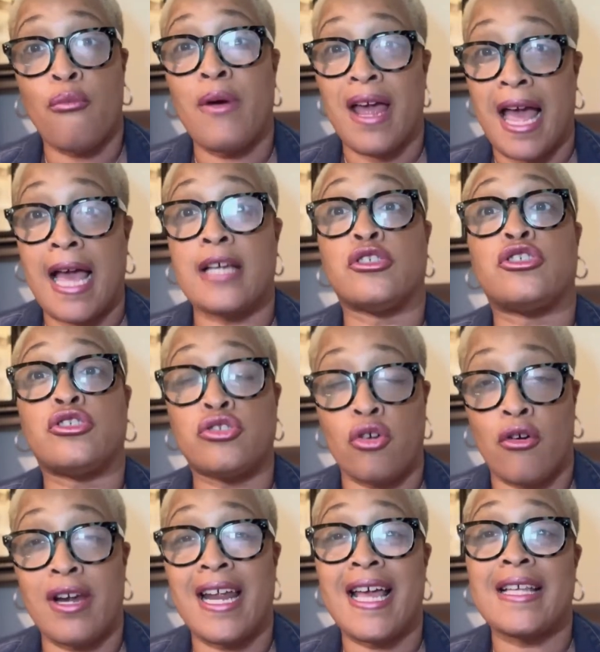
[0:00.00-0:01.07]
had
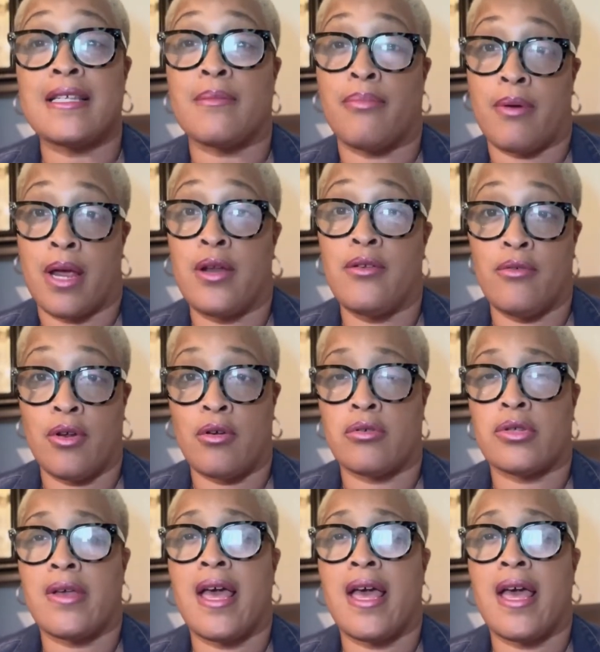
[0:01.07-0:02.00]
started as a brand new nurse.